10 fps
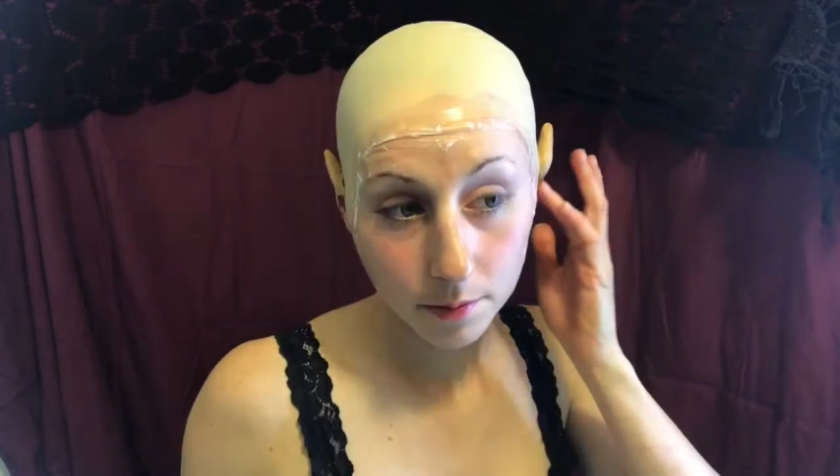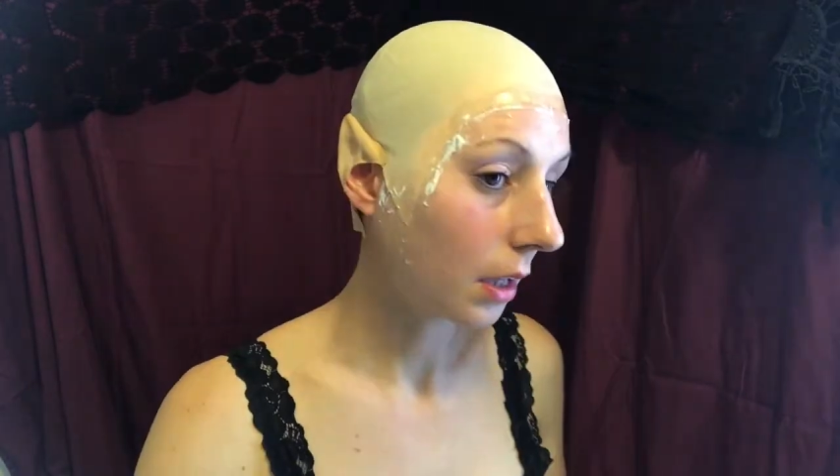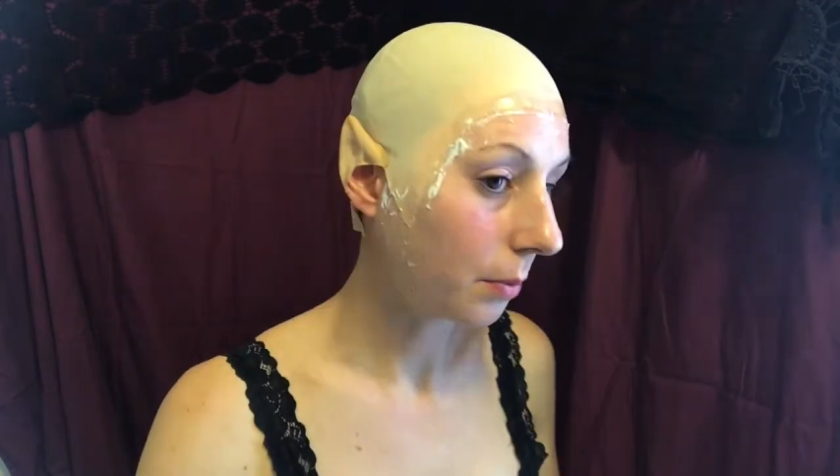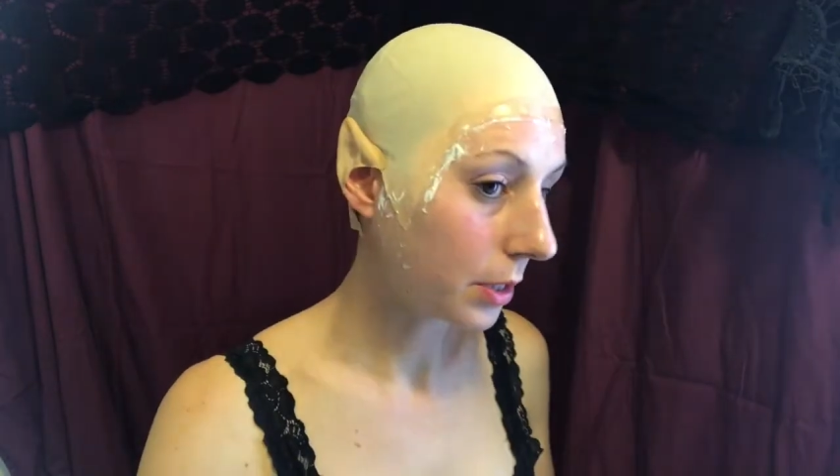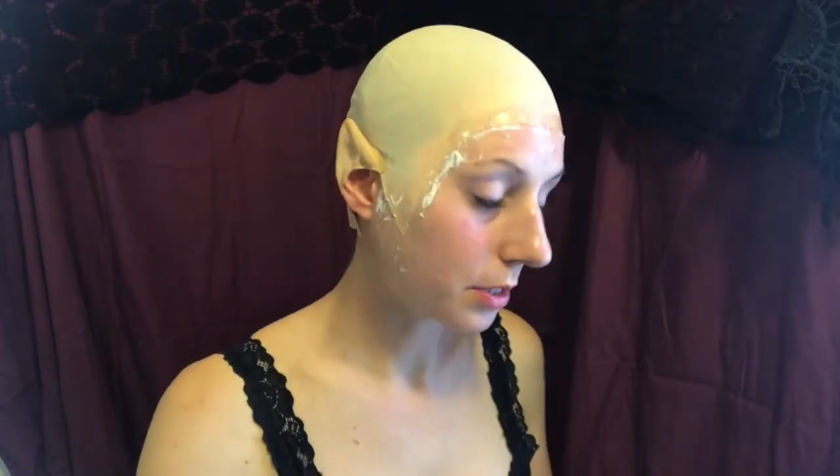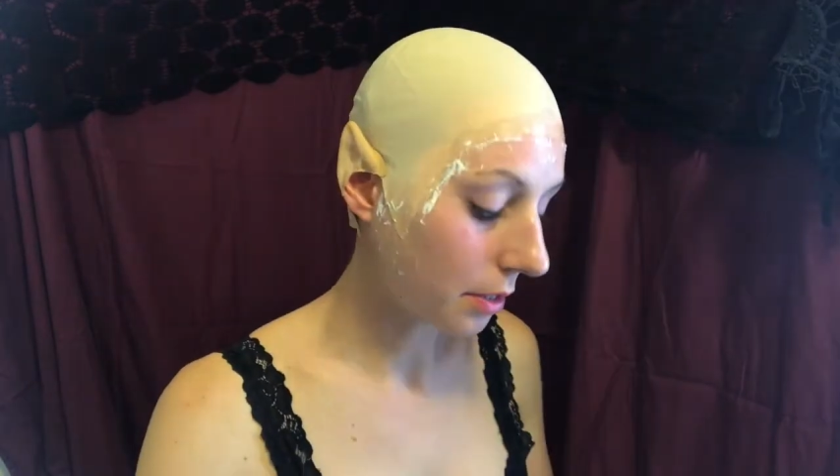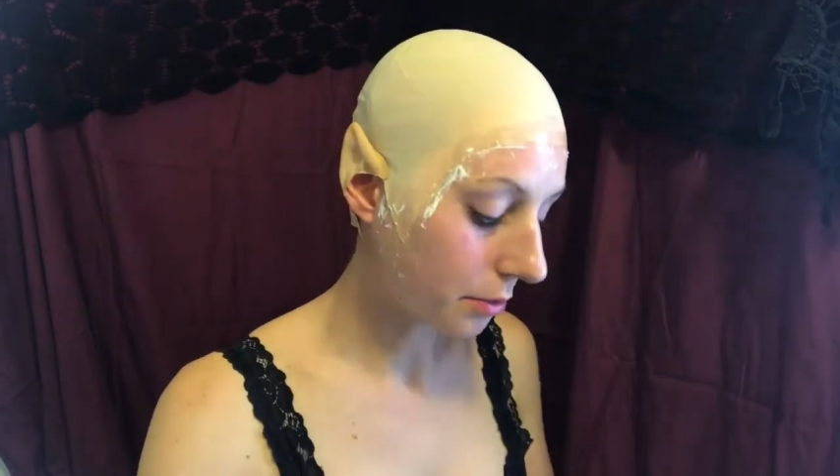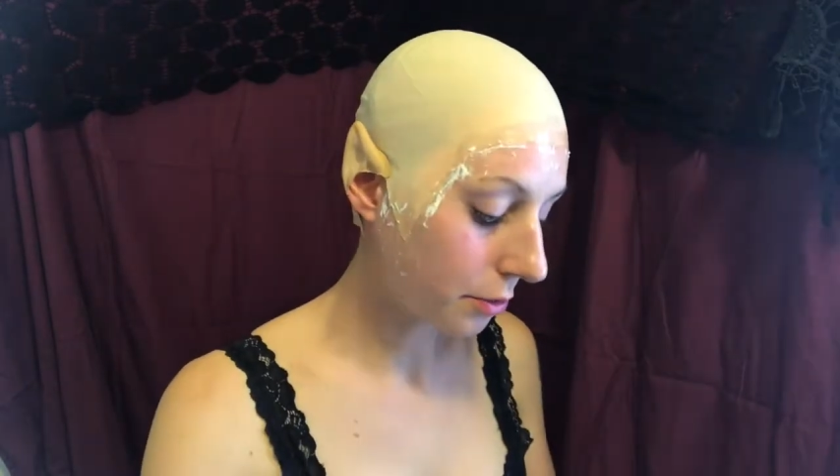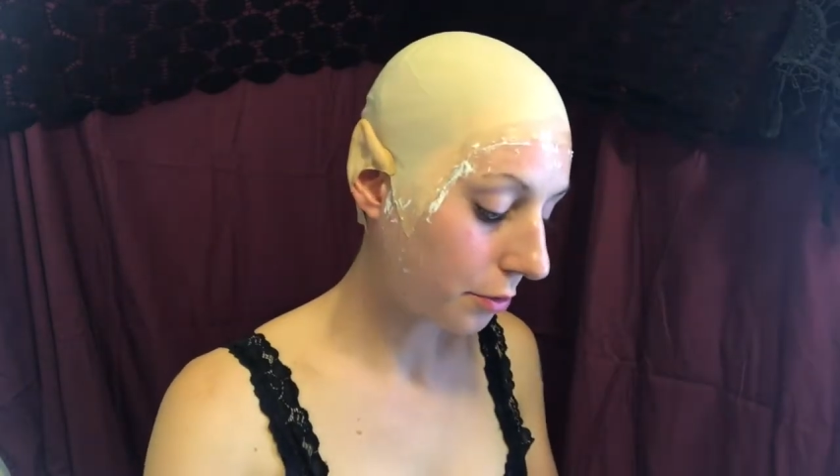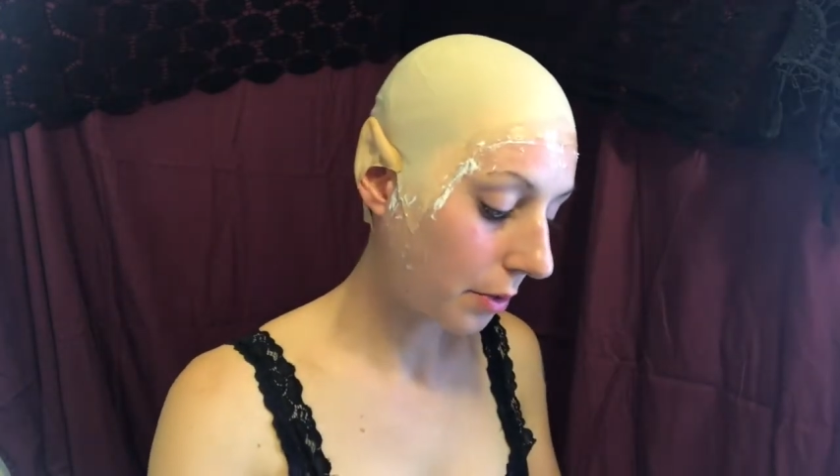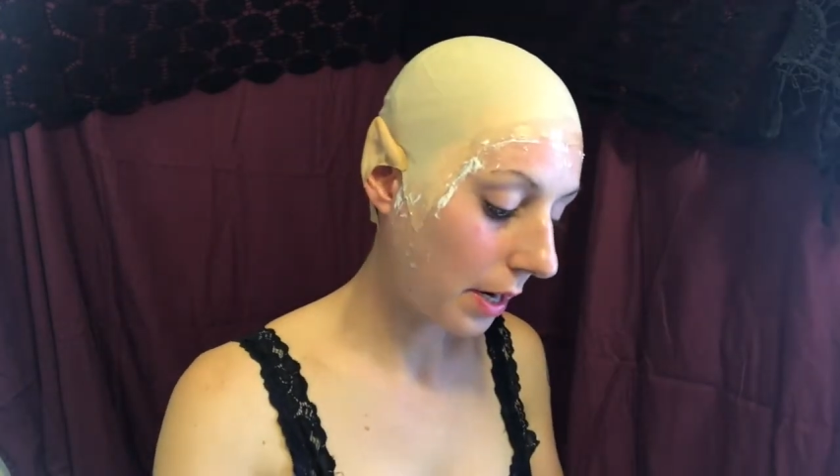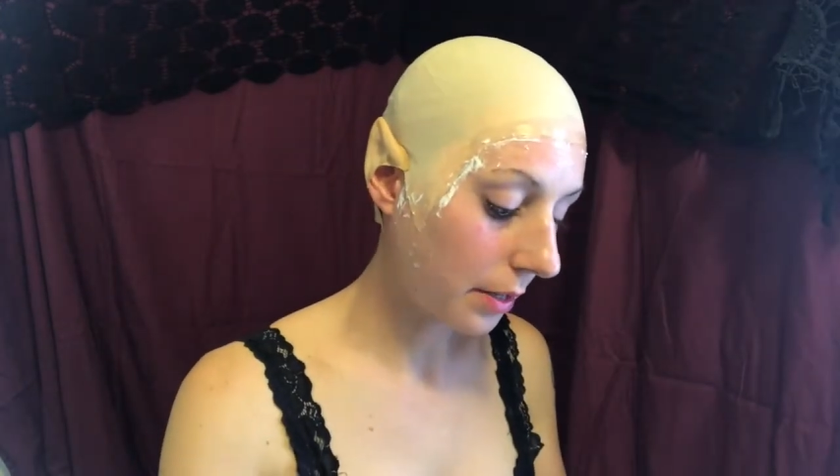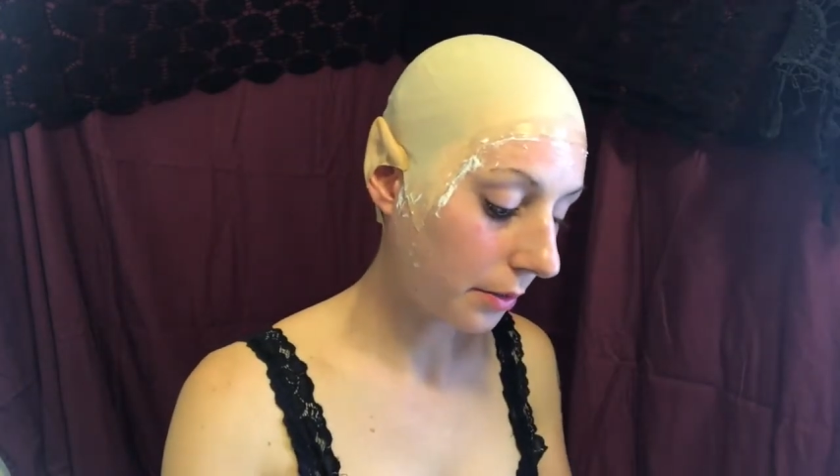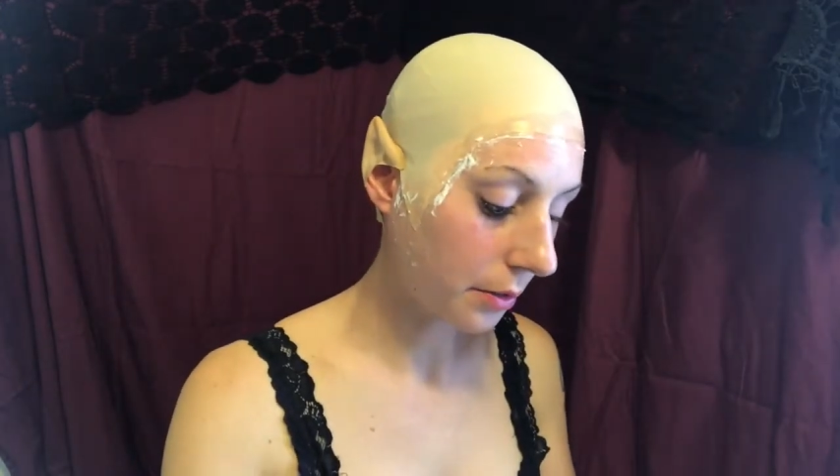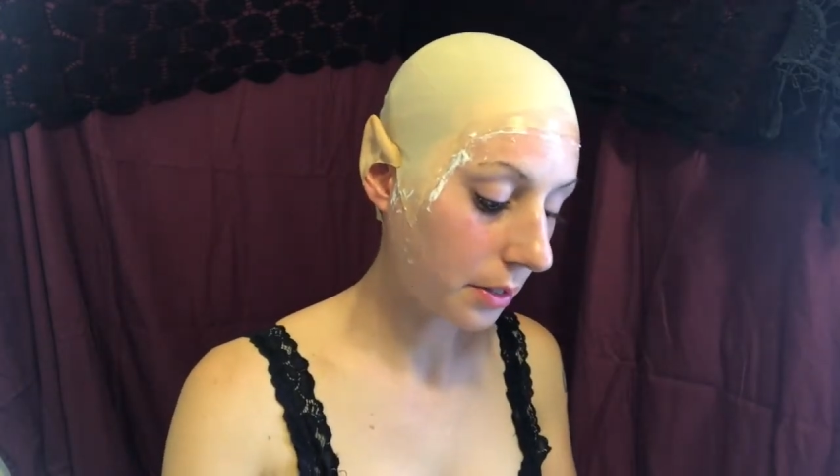and then once those are dry,
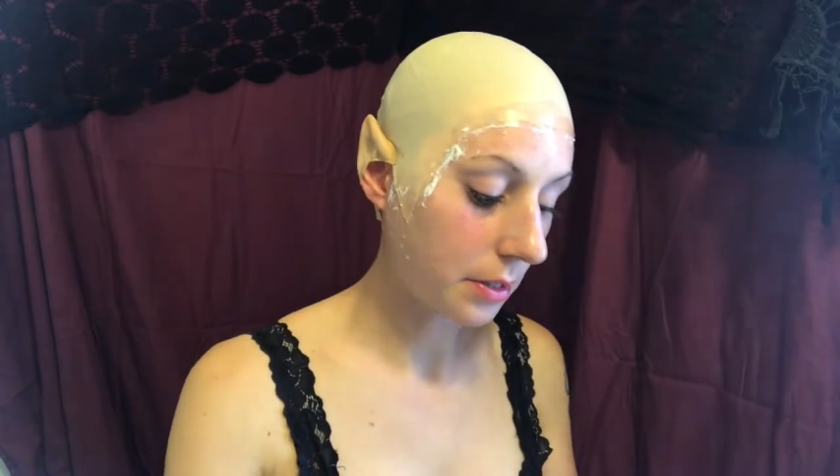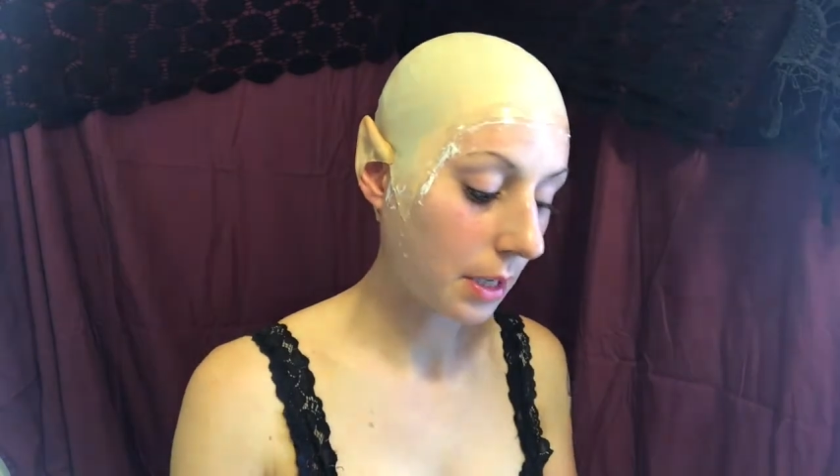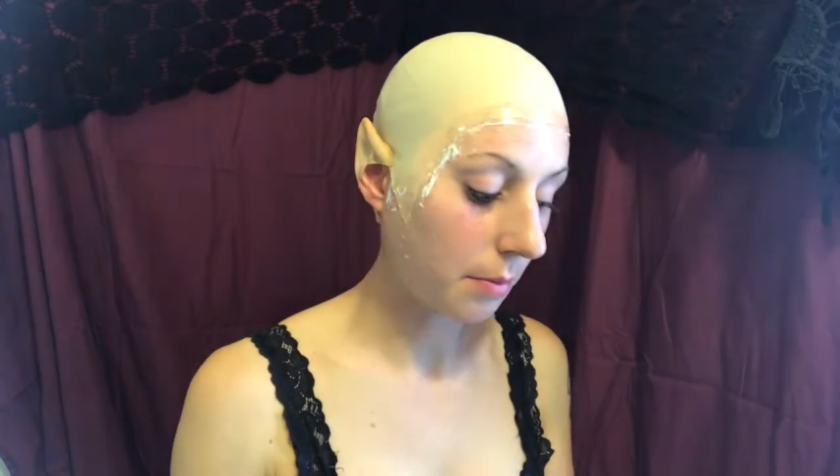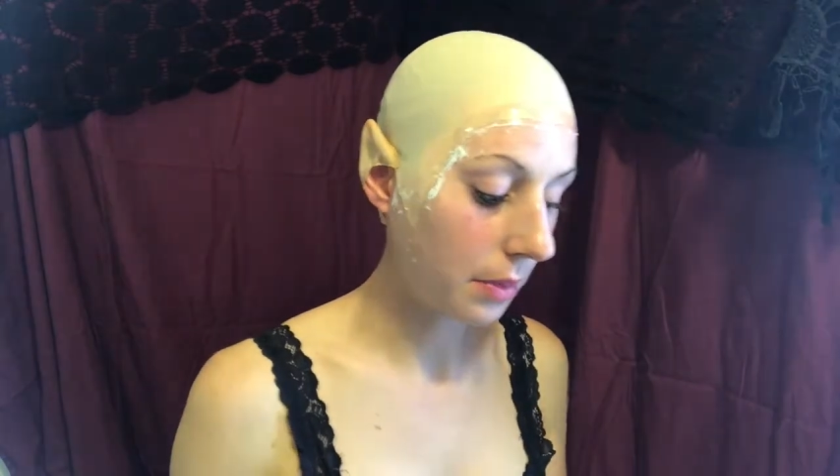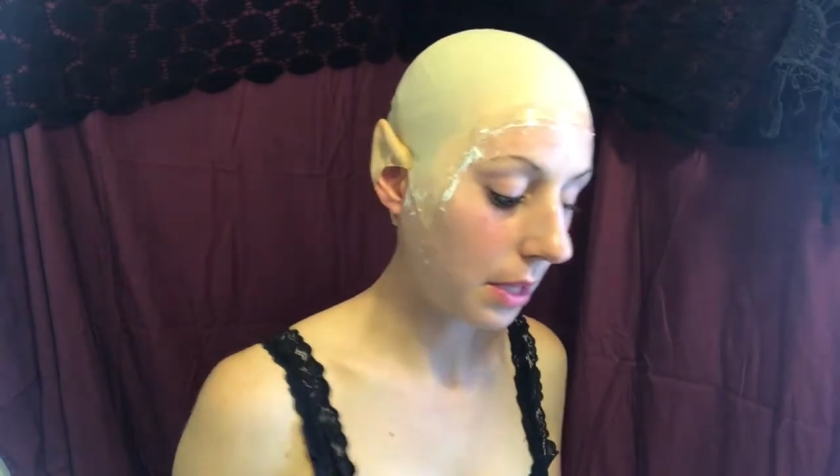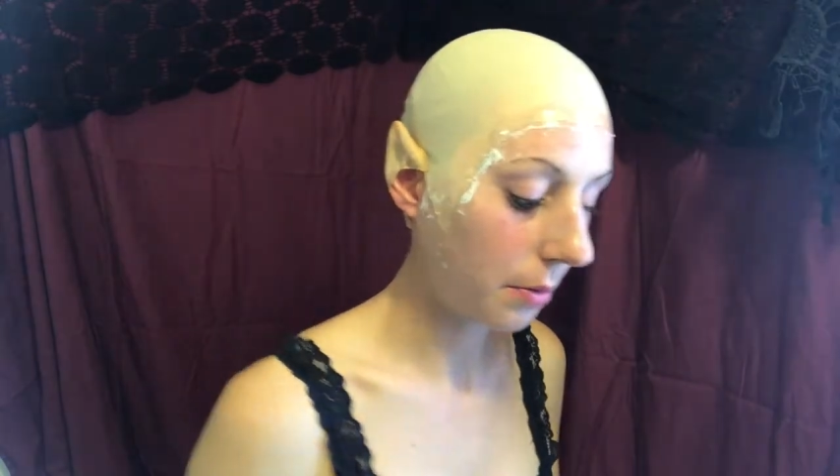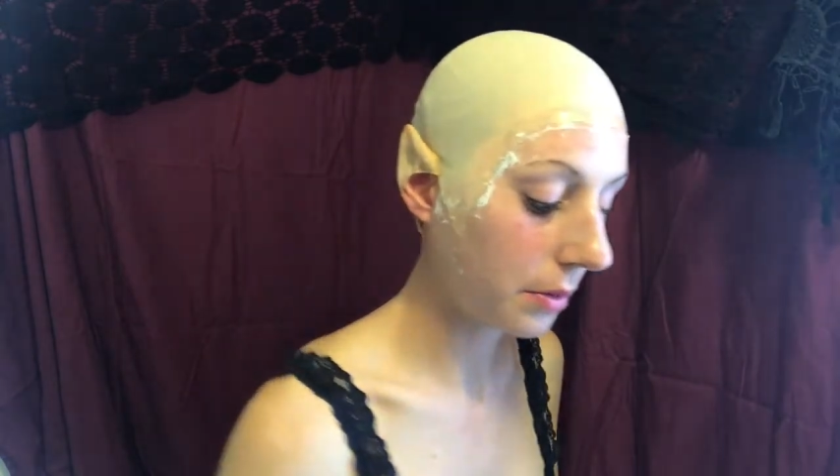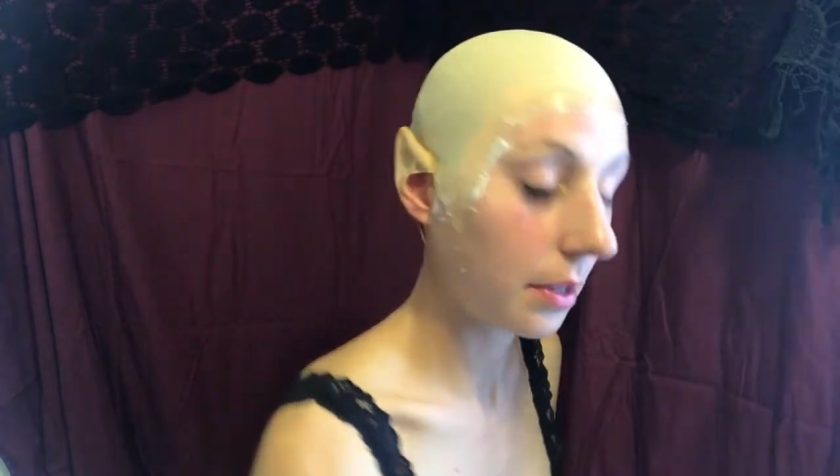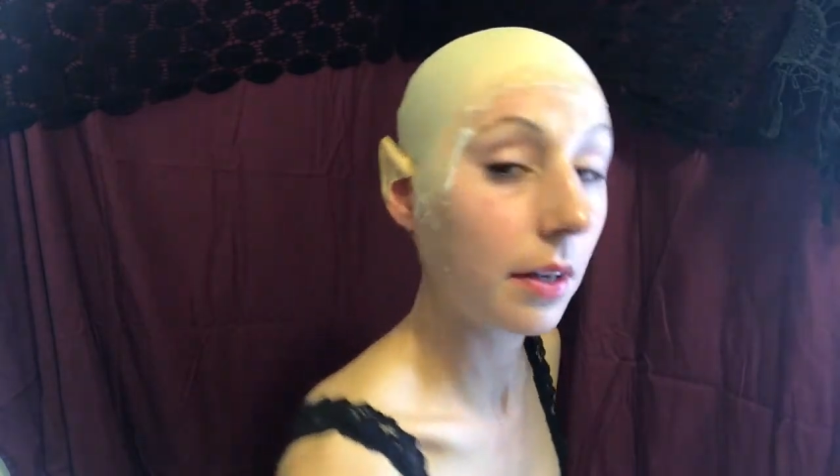you'll do the same thing with the